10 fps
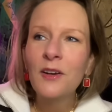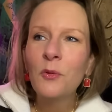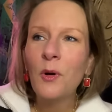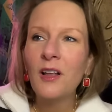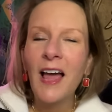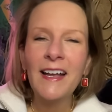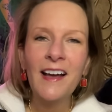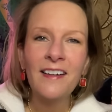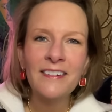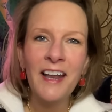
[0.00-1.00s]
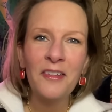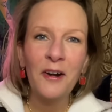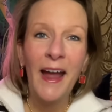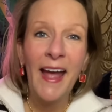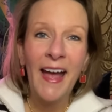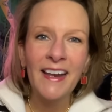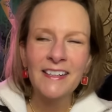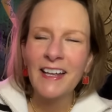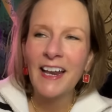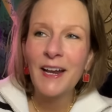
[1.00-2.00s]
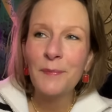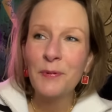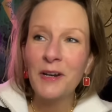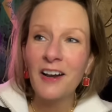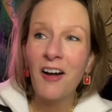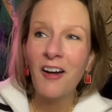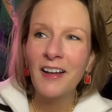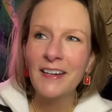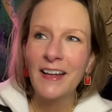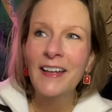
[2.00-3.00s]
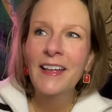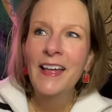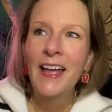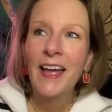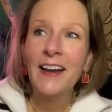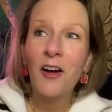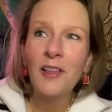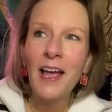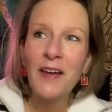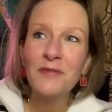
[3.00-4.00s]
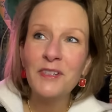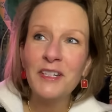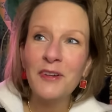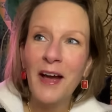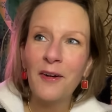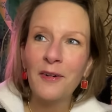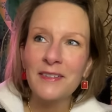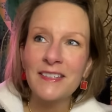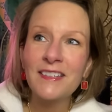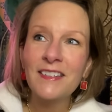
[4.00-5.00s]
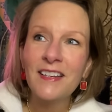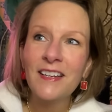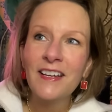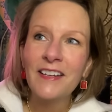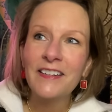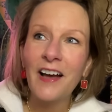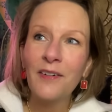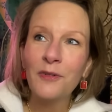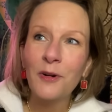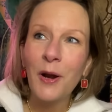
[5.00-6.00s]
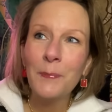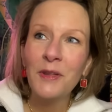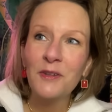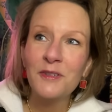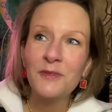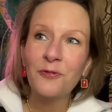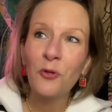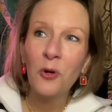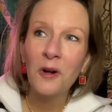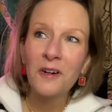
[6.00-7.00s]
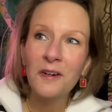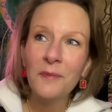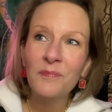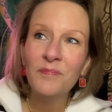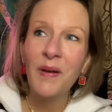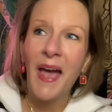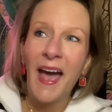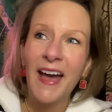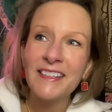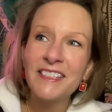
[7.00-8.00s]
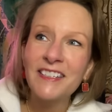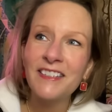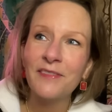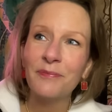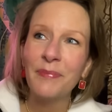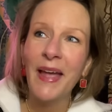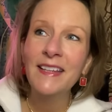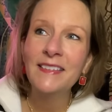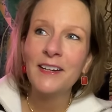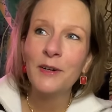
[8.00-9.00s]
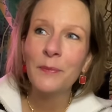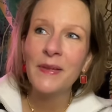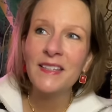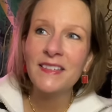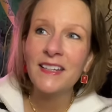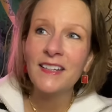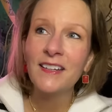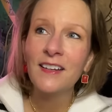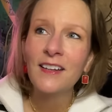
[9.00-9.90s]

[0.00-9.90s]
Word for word: well, I got another hand and I put it on. And all I have to do now is cover up those 4 patches of paint that are missing.